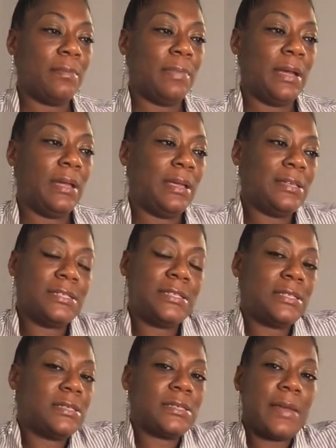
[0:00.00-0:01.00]
But it's
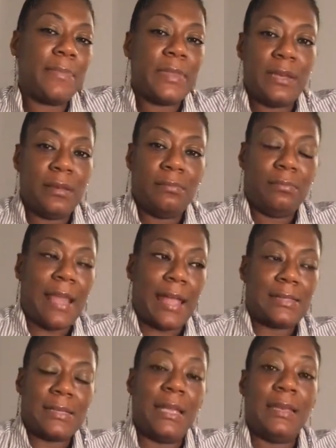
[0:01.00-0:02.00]
just something
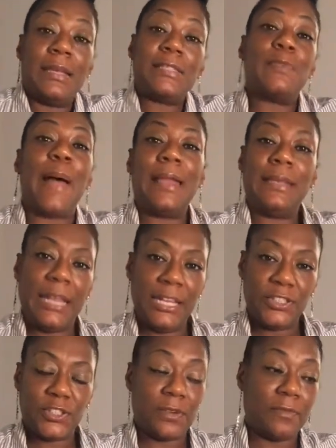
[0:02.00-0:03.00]
that's in us by
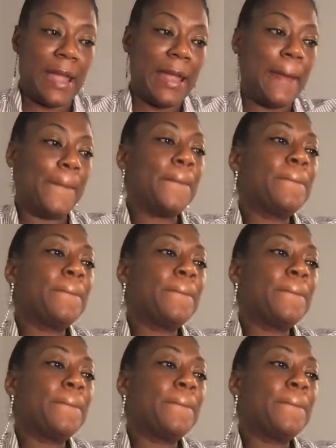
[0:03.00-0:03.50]
nature, right?